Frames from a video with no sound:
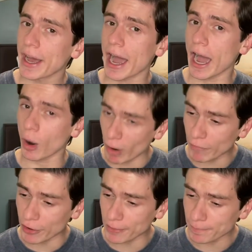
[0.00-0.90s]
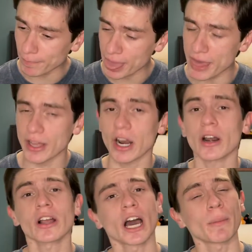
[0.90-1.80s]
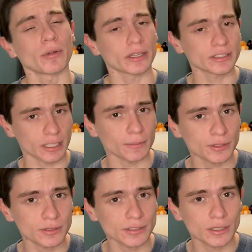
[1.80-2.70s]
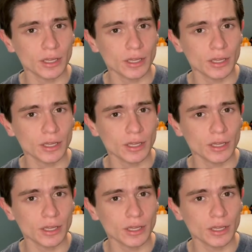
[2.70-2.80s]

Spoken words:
However, there are a couple exceptions,